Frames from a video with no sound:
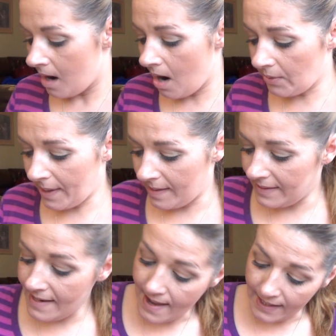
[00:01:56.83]
Okay,
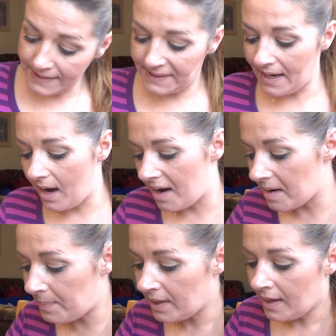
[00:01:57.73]
next
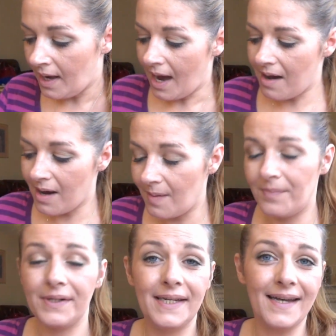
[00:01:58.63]
up
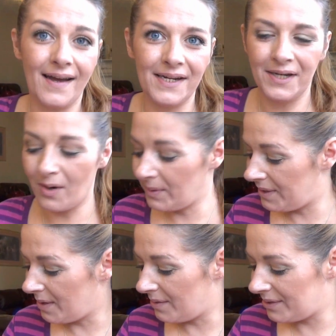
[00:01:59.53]
um, to kind of go with
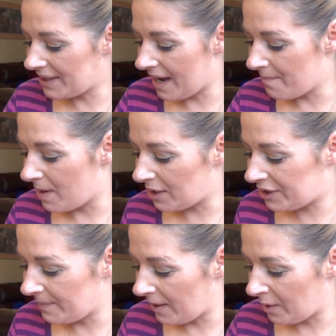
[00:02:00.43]
those
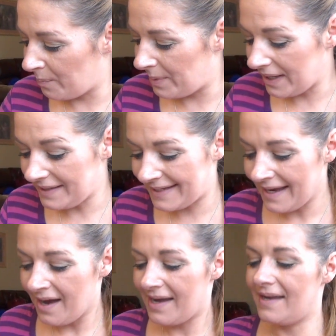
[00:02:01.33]
marshmallow
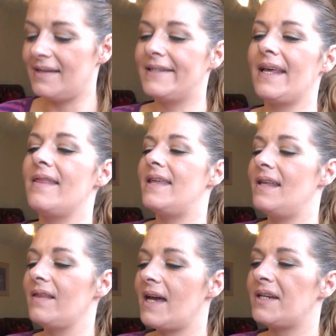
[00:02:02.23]
bits is the
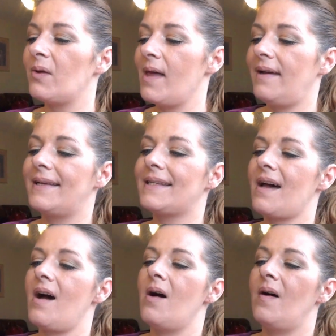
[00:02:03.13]
Land O'Lakes
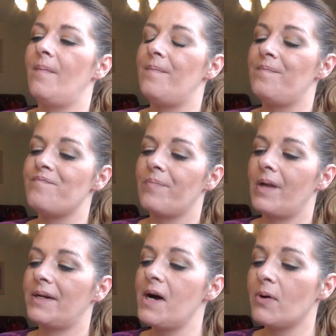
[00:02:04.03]
um,
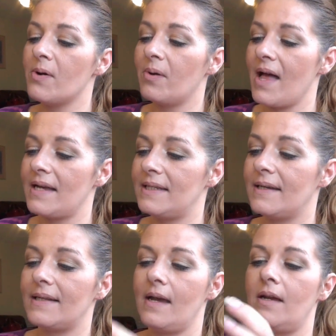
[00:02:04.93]
Cocoa
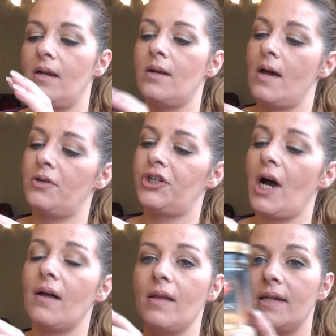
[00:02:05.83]
Classics in
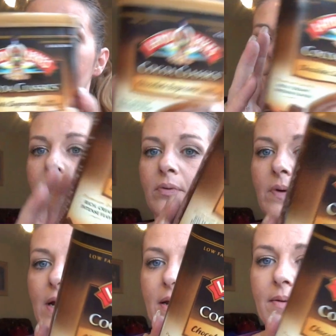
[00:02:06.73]
Chocolate
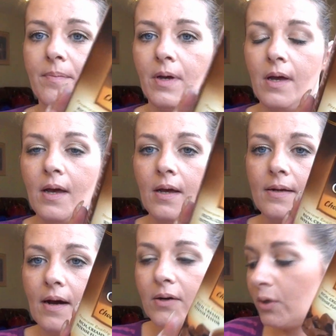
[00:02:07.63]
Supreme.
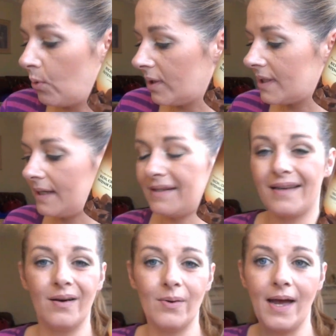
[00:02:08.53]
Now, of course, these
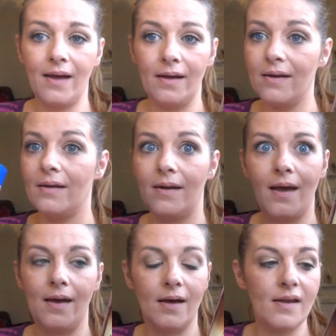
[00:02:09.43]
go hand in
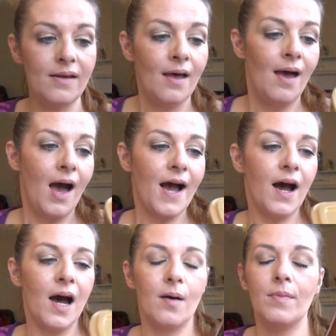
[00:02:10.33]
hand.
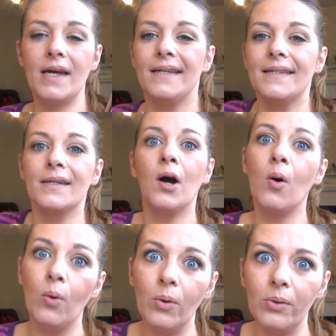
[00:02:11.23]
Um, it's
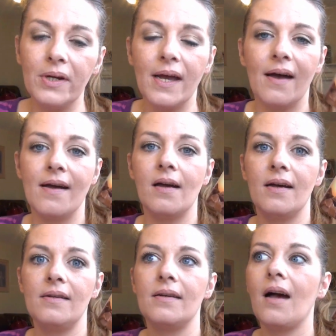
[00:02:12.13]
cold,
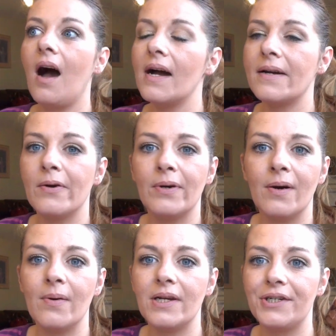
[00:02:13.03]
and hot
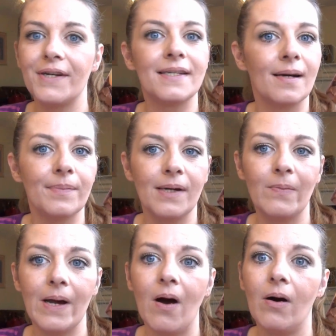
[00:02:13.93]
cocoa is just something
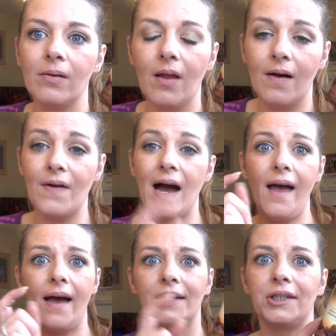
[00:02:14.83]
we all love.
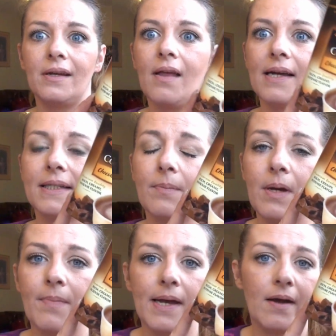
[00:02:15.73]
I actually like some
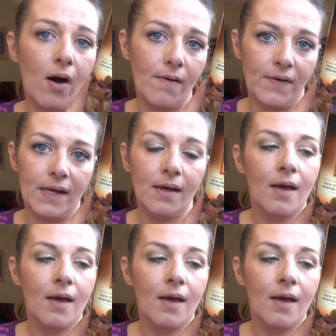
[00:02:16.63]
in my coffee.